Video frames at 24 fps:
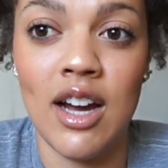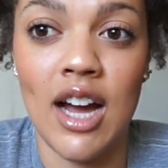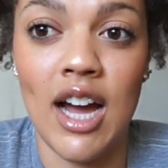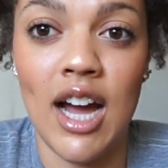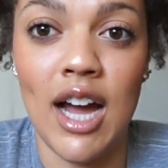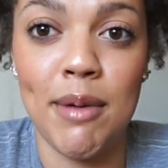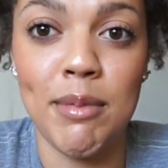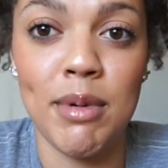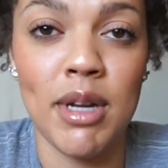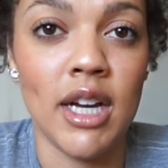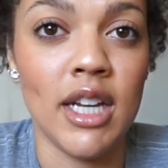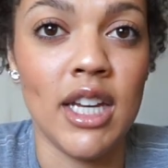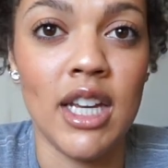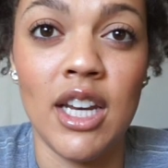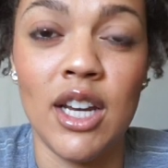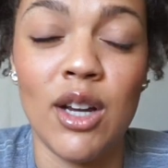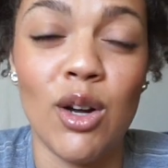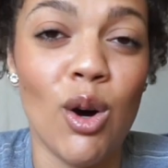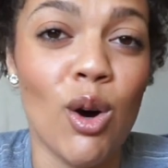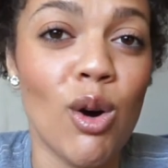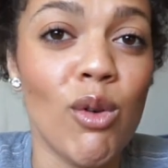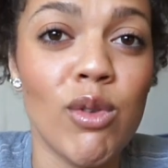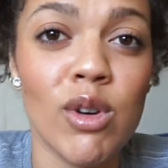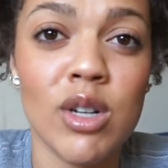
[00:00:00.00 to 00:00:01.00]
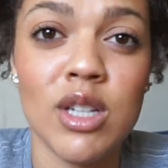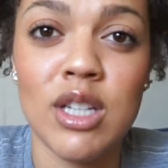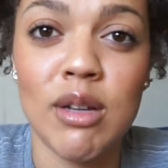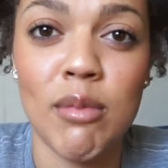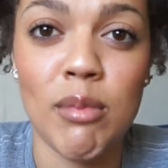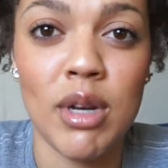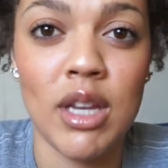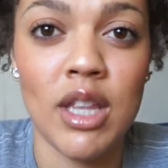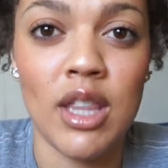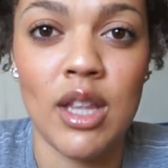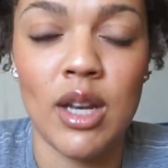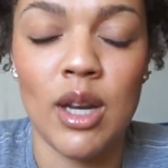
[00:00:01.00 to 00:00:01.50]
I'm not getting over
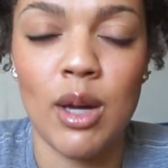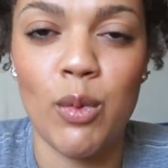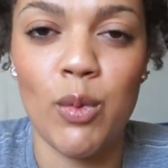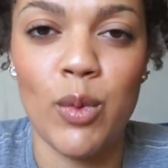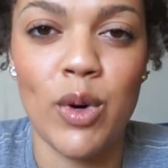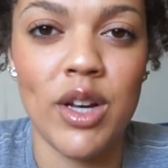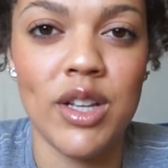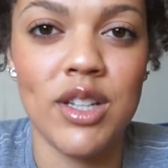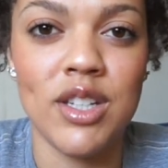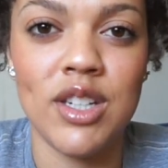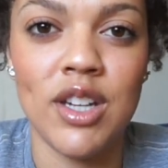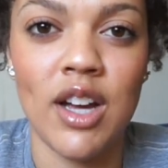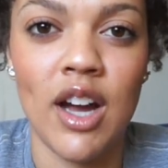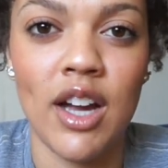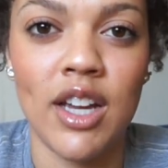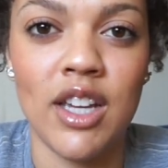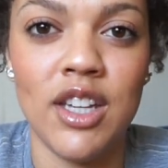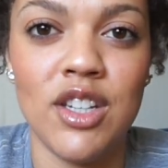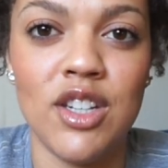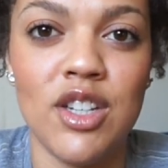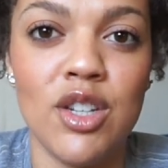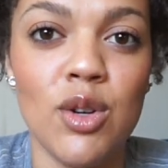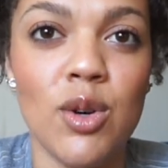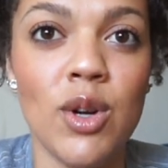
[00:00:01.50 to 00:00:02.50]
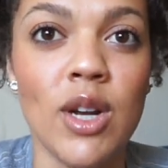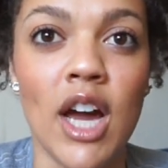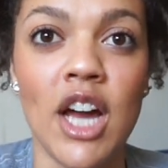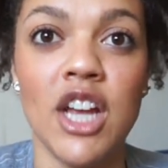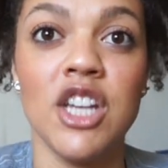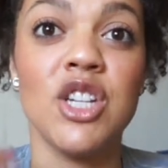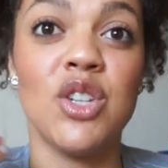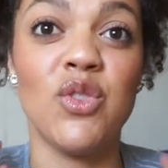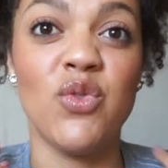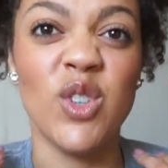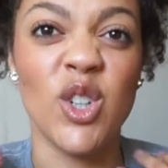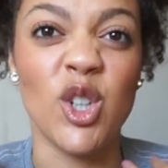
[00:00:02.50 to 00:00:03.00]
somebody that I was talking to, and I
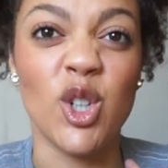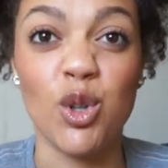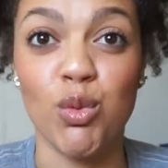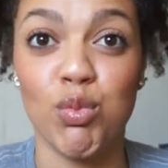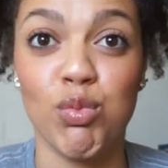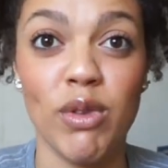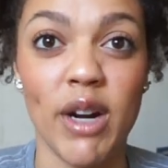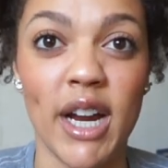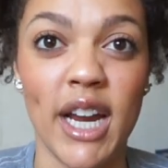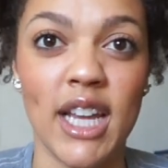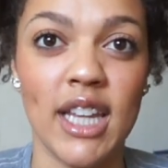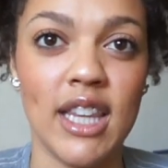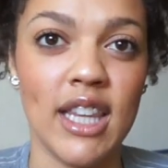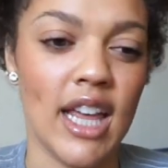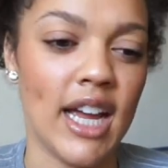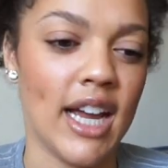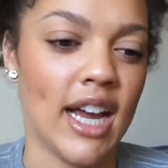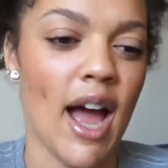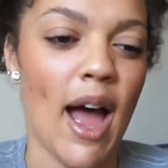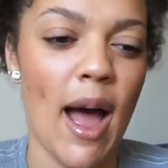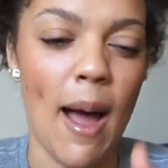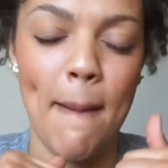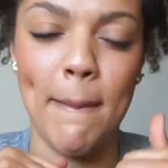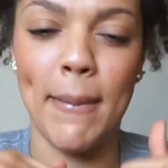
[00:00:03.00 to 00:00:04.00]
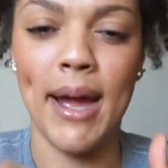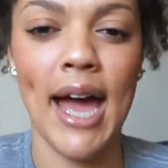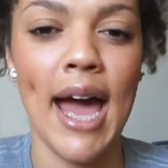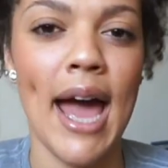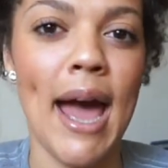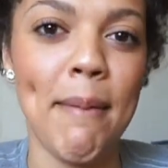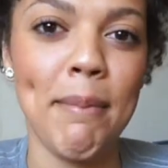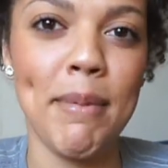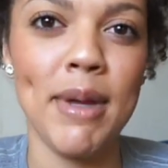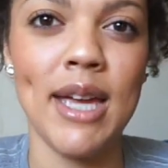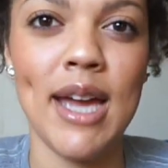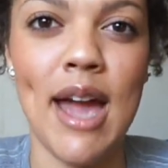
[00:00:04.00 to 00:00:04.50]
just feel great. Like, I'm
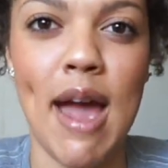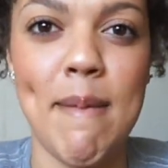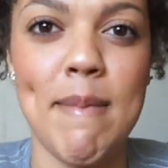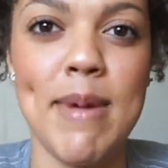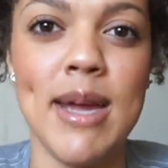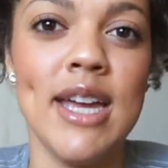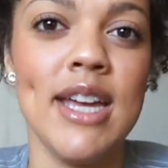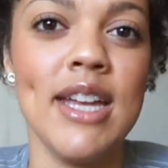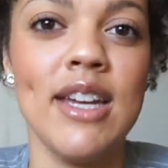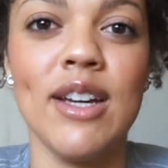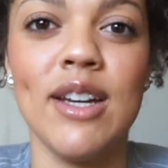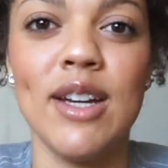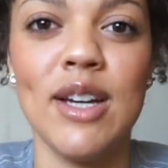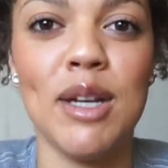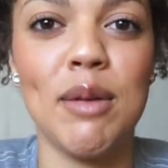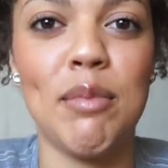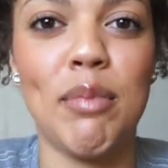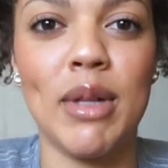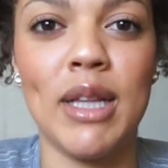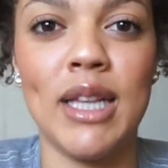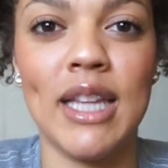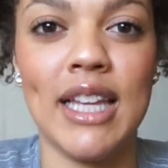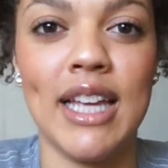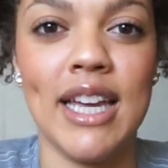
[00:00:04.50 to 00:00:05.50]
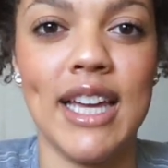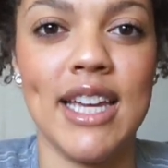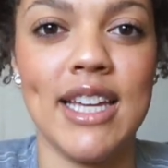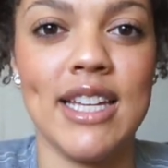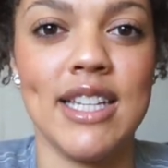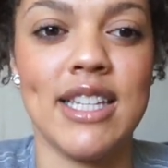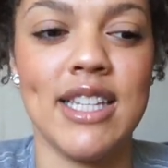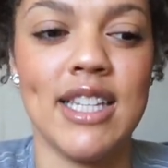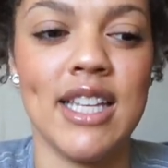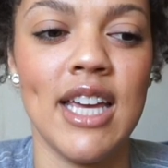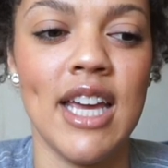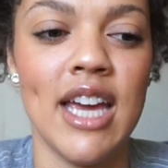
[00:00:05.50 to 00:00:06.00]
happy, I'm in a good
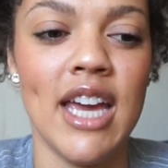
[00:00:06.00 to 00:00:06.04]
place.